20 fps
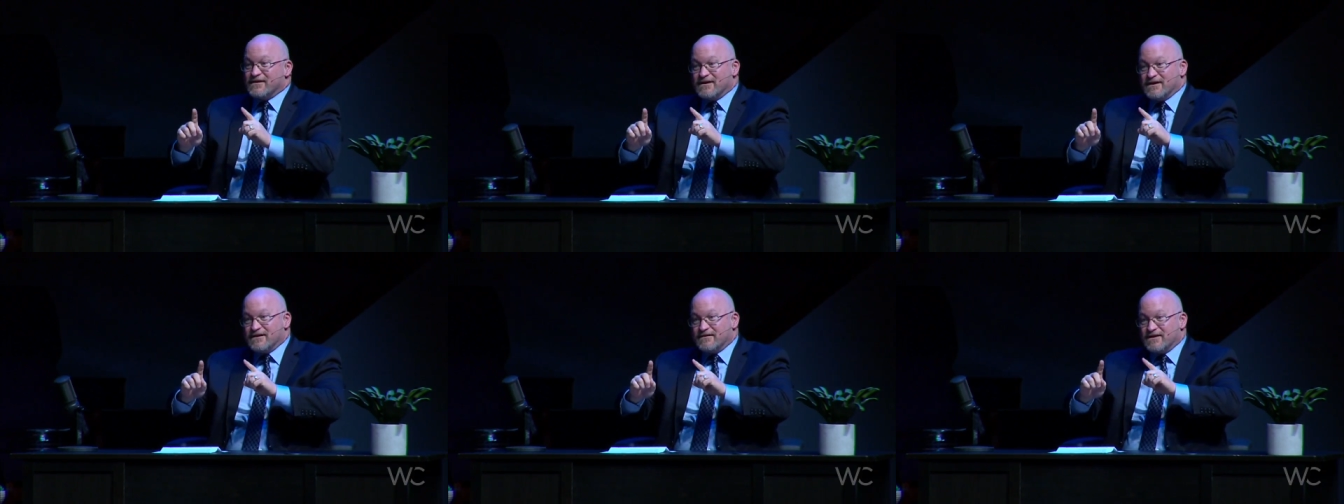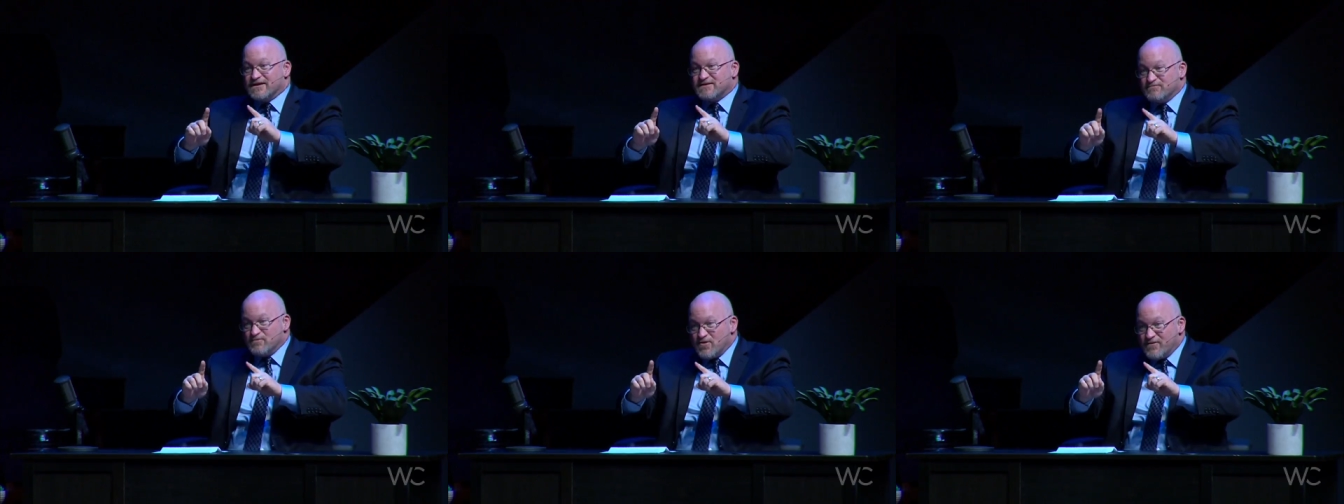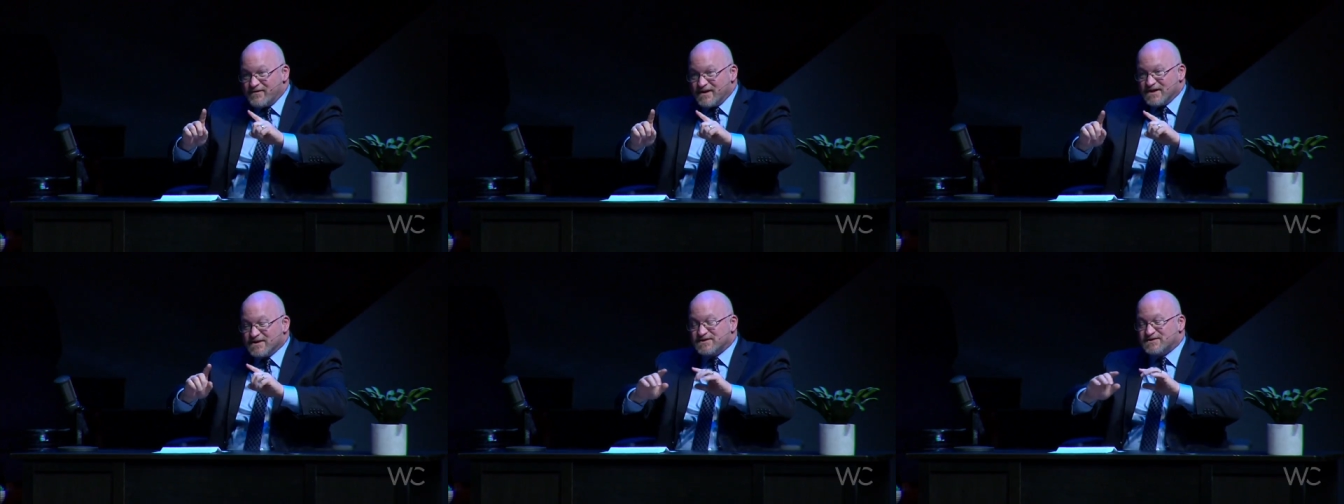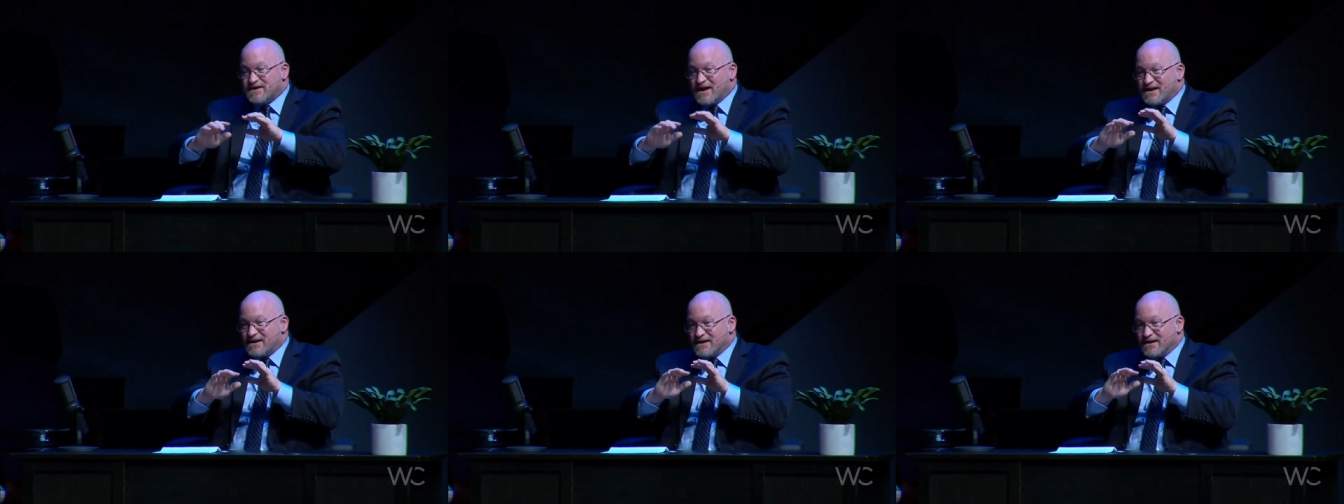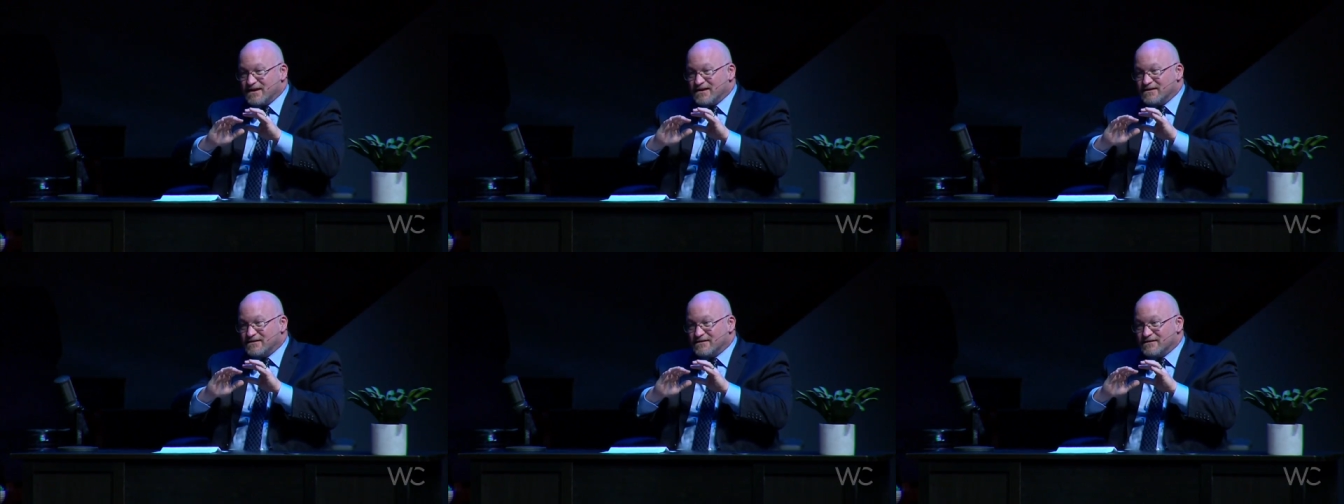This movie is set
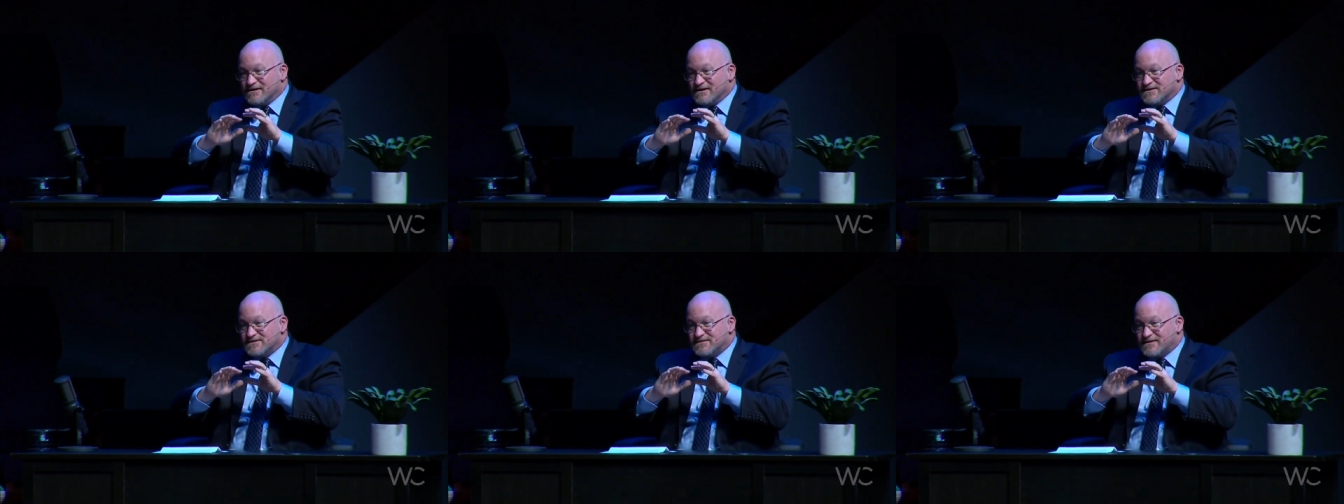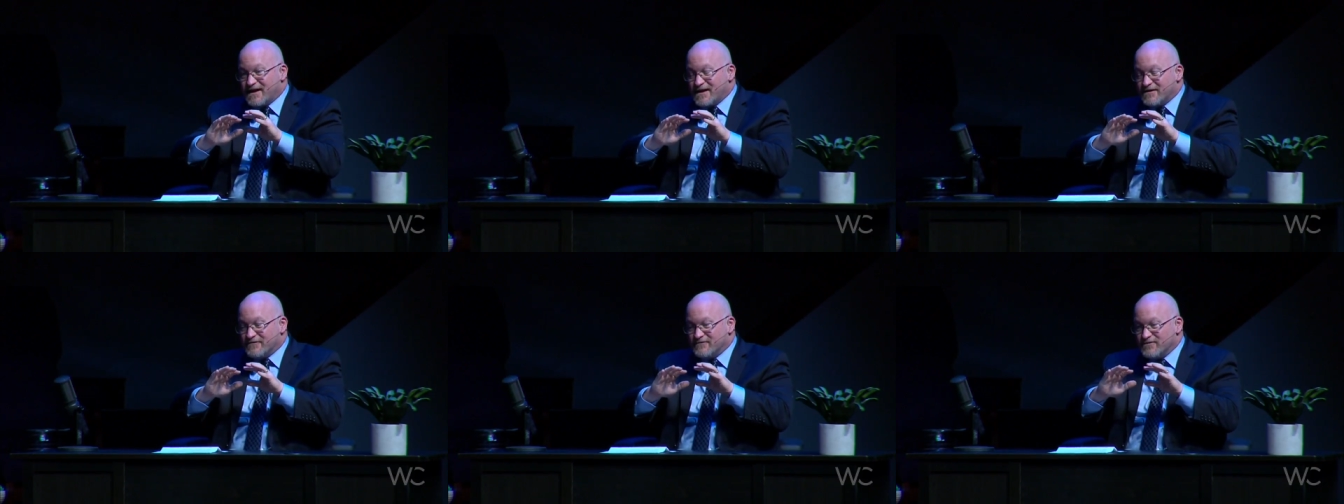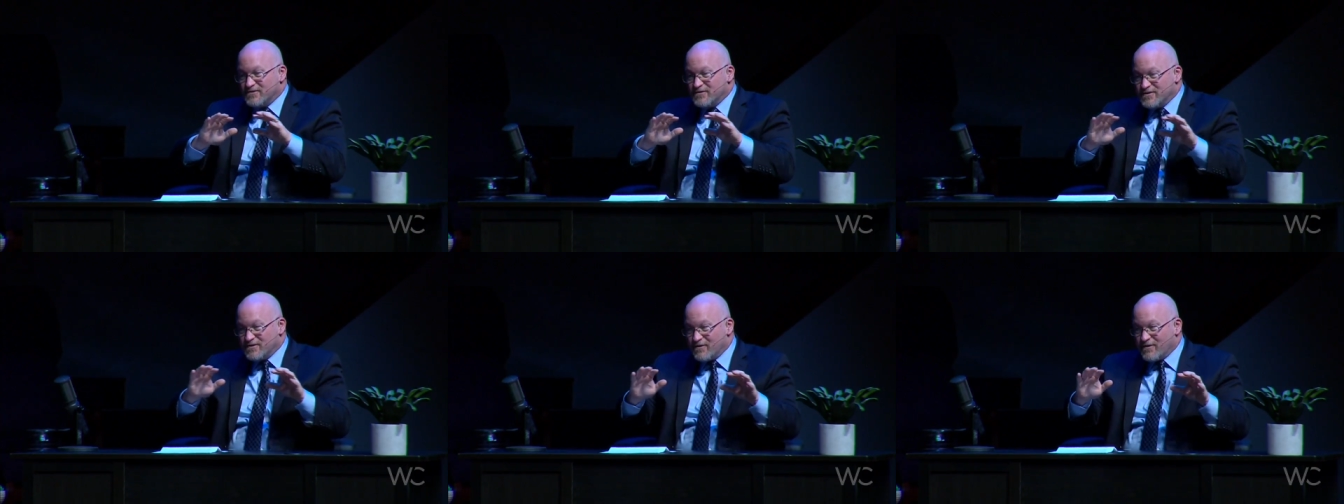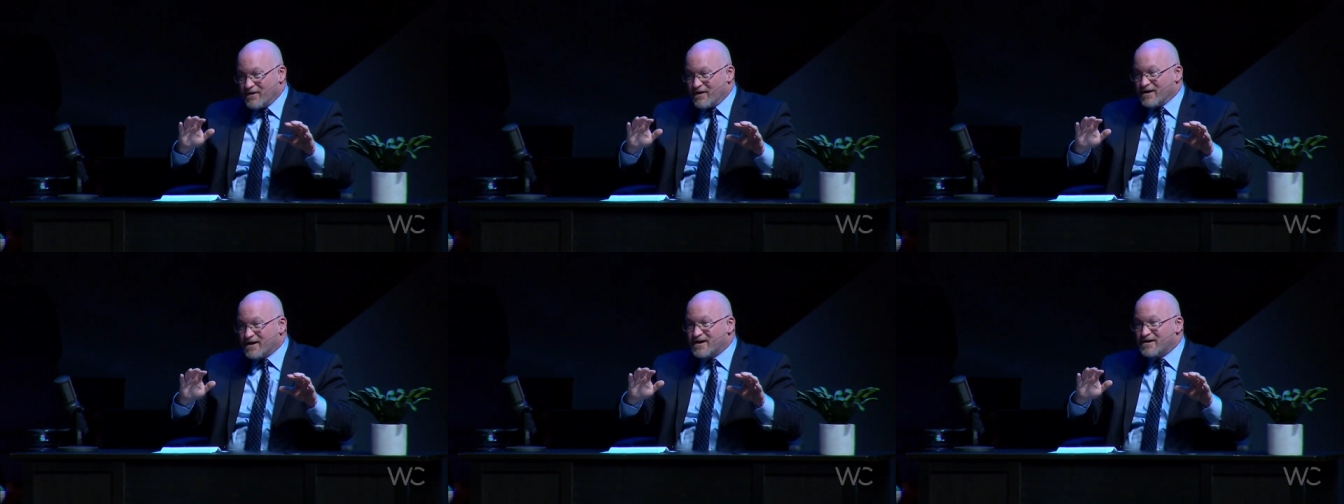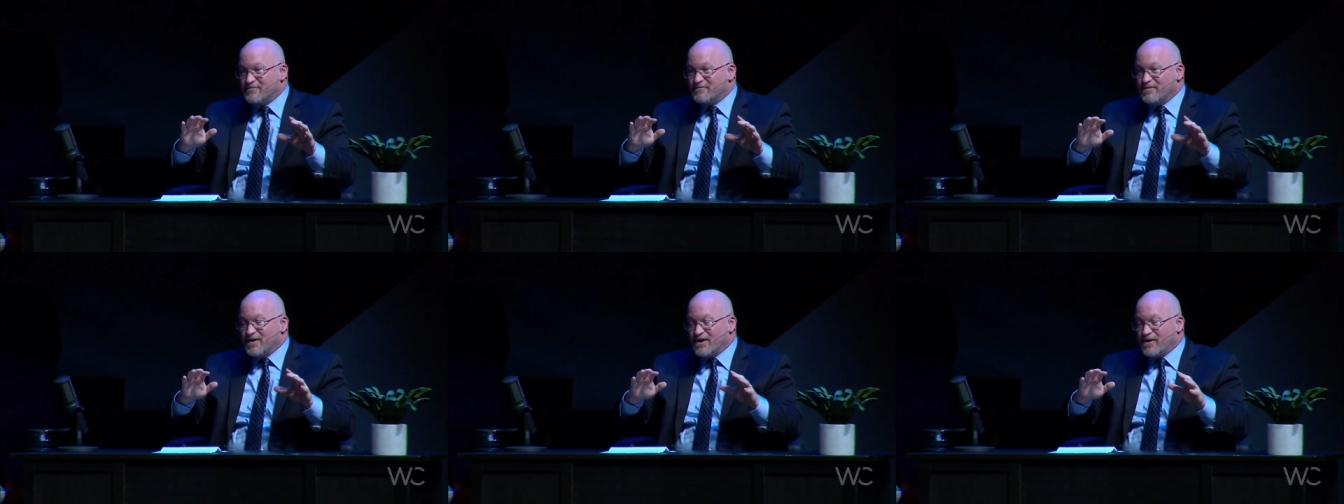in the state of New York,
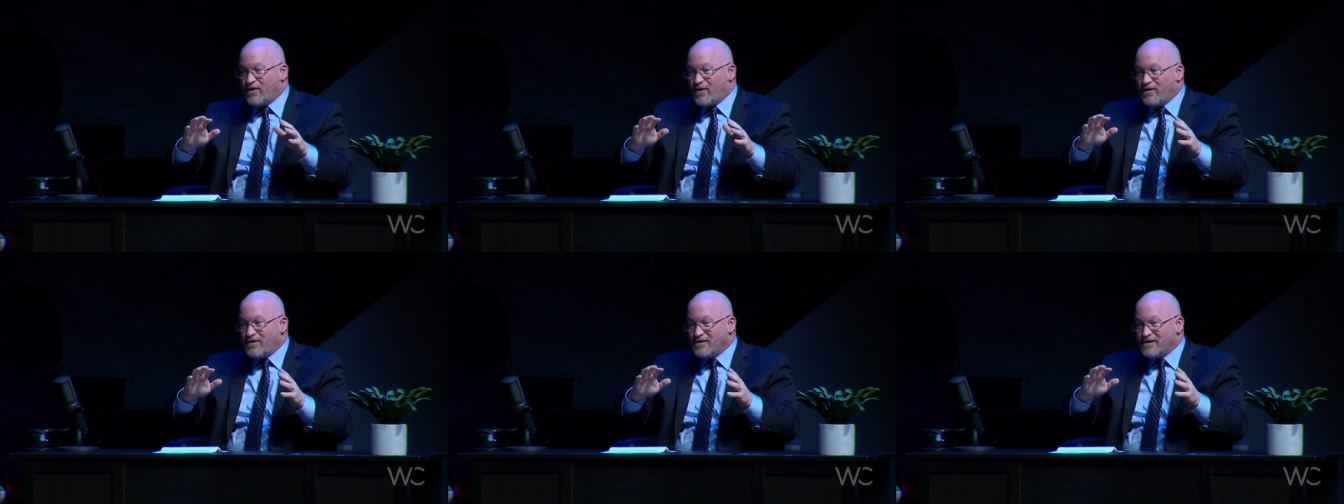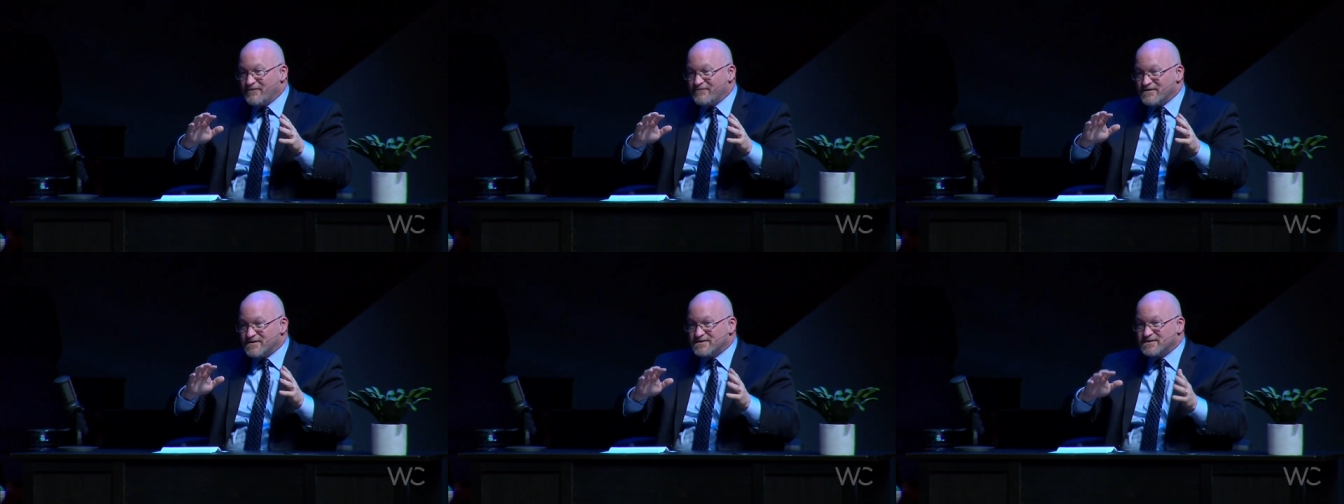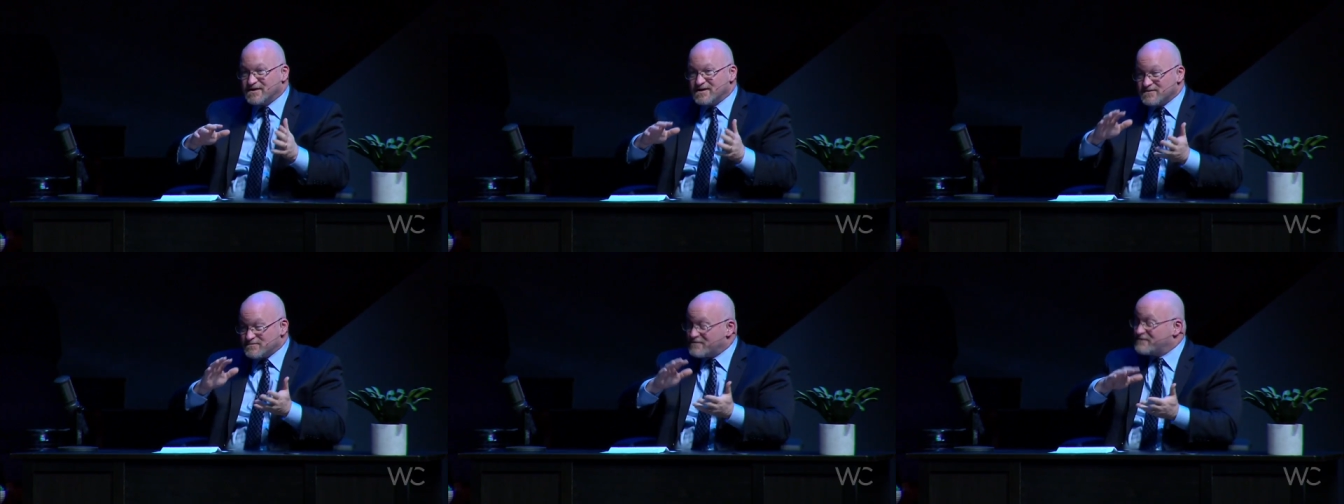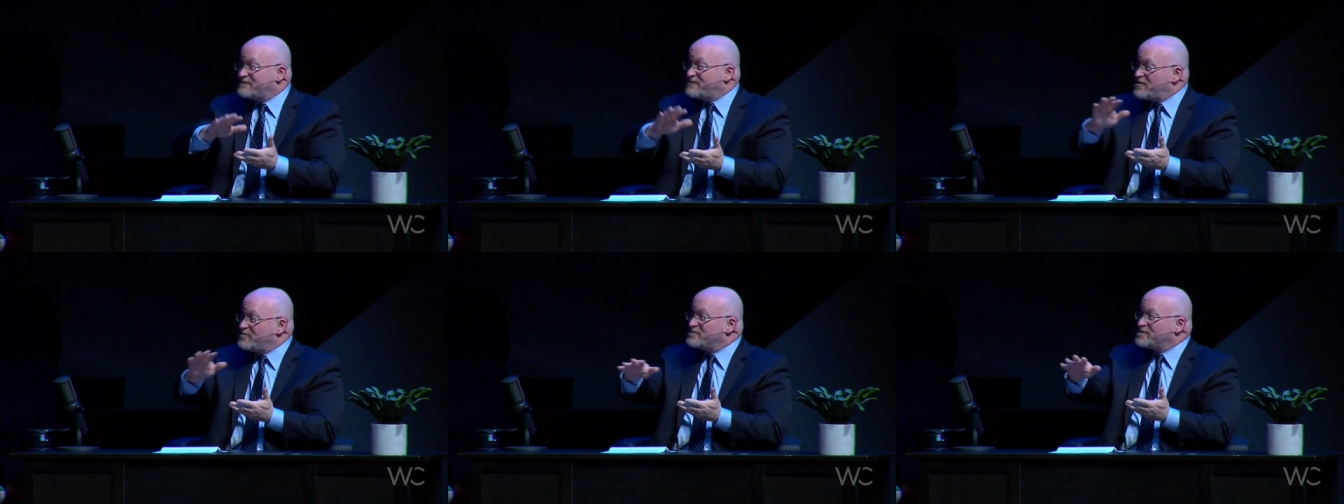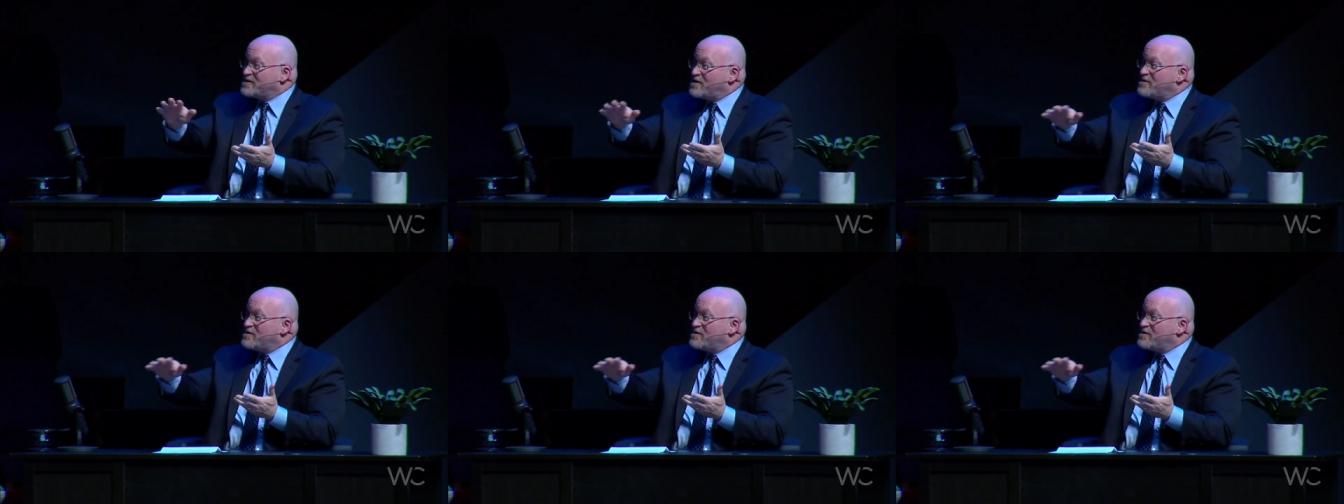but all of the scenes were filmed